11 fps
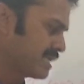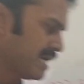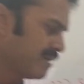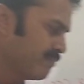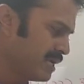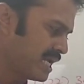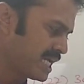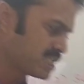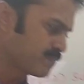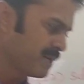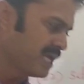it can be
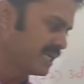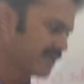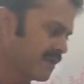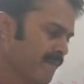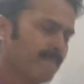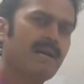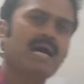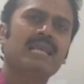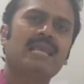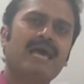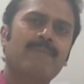explained
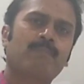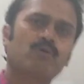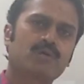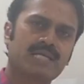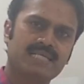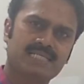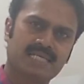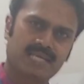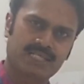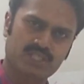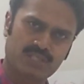by Laporte
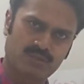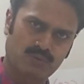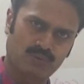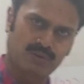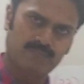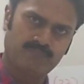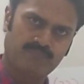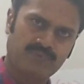selection rule.